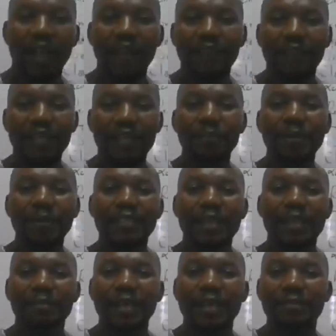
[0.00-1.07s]
And that happens
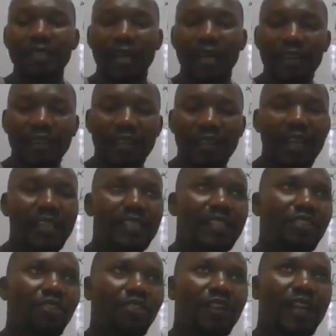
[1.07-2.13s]
sometimes. I think
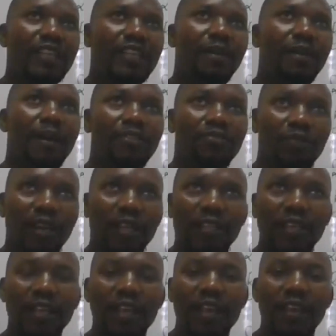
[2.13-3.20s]
last year but one,